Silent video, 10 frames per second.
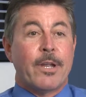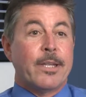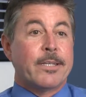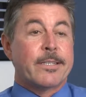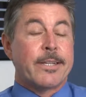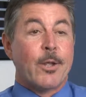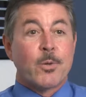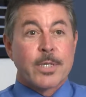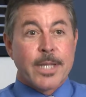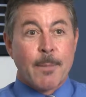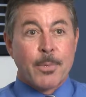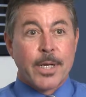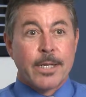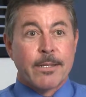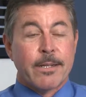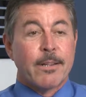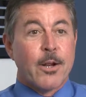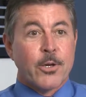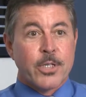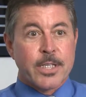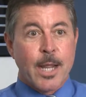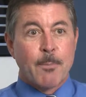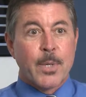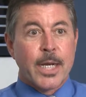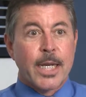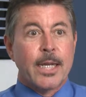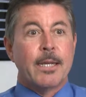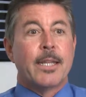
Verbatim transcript: is the oldest company, the largest company,